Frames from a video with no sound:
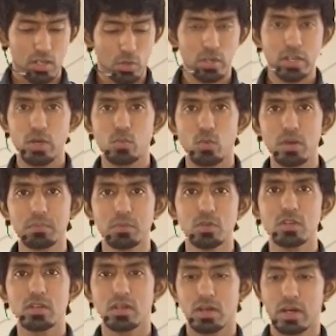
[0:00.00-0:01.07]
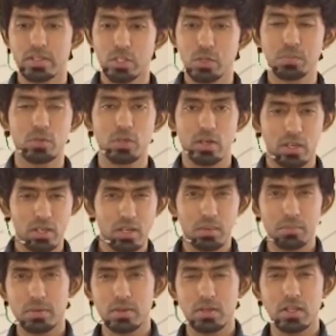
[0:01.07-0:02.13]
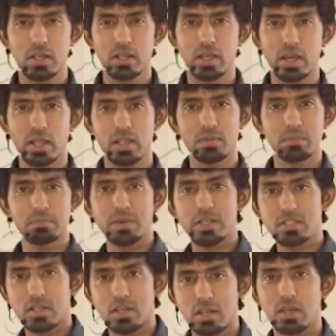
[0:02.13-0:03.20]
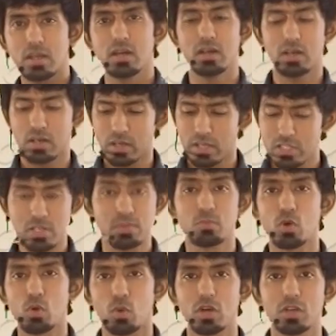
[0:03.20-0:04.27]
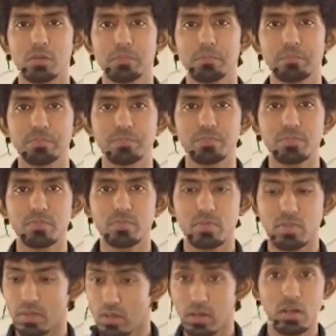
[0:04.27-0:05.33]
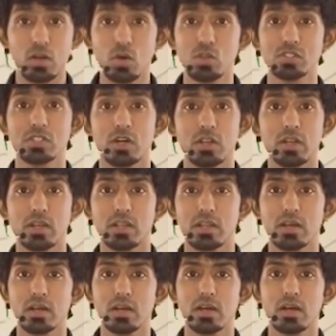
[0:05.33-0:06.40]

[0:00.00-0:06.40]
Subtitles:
Now you take one more and then you put it little again and mix it in some more water. Goes down again.